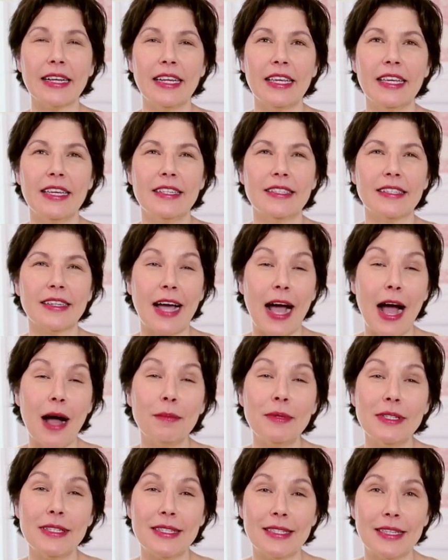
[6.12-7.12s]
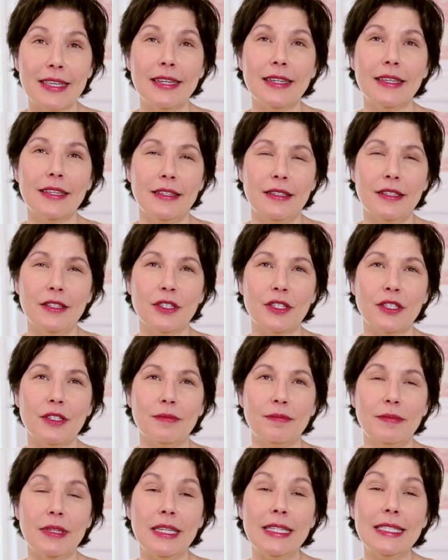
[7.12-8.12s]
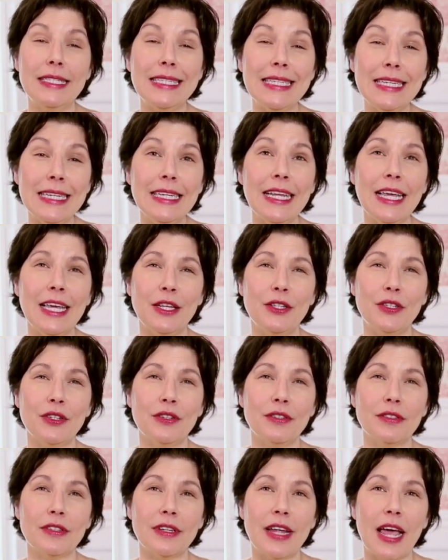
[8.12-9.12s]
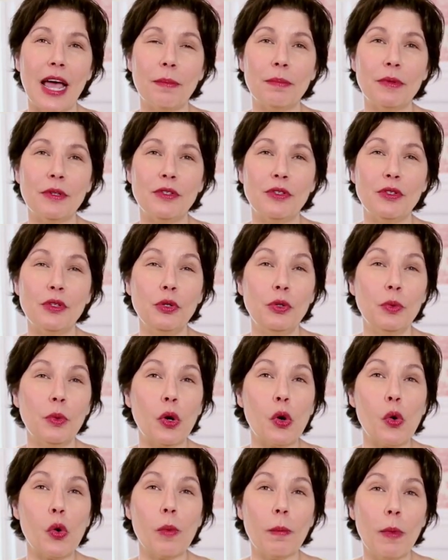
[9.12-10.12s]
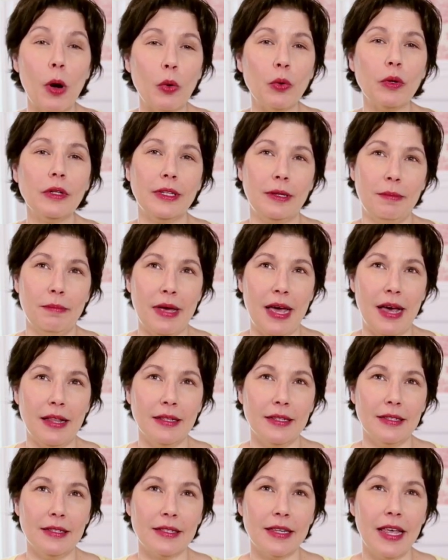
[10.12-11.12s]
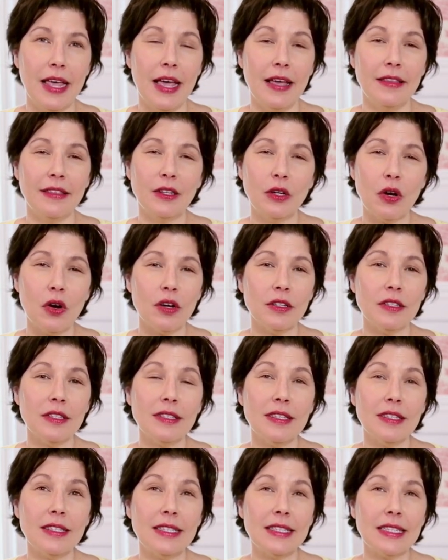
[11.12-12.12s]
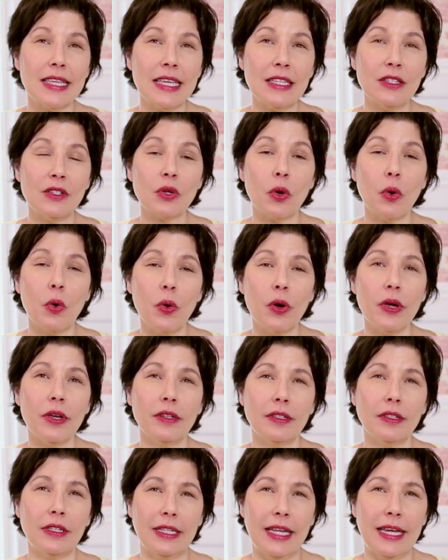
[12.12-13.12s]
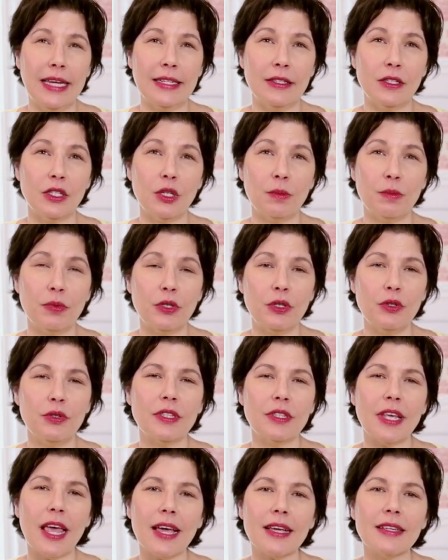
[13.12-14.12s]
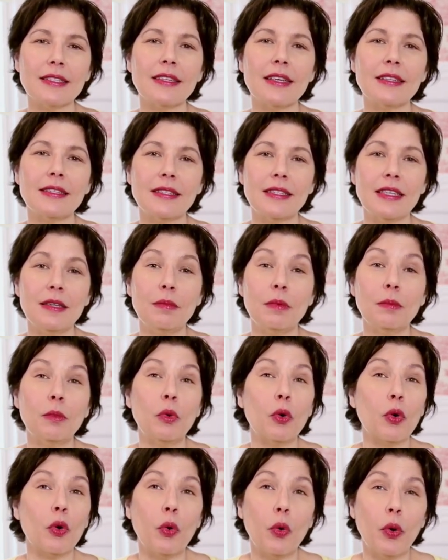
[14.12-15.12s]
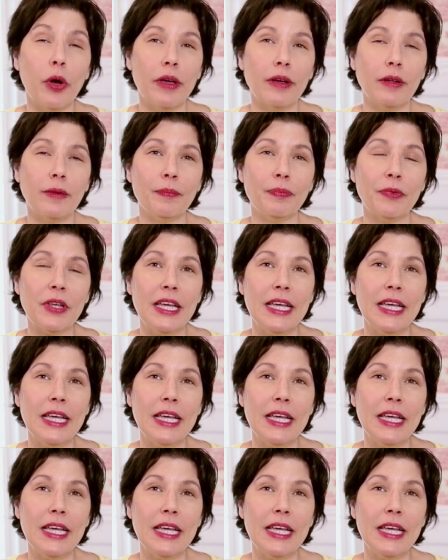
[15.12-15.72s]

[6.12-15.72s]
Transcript: acne is a common skin condition. In teenagers, it happens due to a hormonal imbalance that causes the skin's oil glands to produce excess sebum or oil.